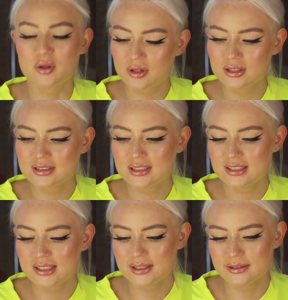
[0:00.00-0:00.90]
I'm gonna sit
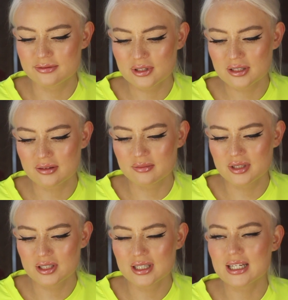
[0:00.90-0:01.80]
here in front of the
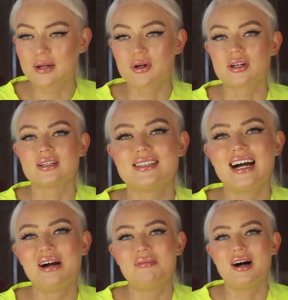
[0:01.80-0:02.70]
mirror and I'm gonna
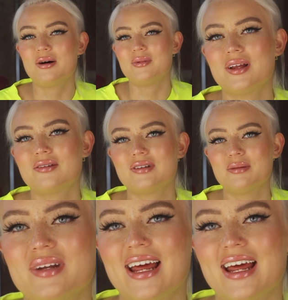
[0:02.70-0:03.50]
dye my mother flippin'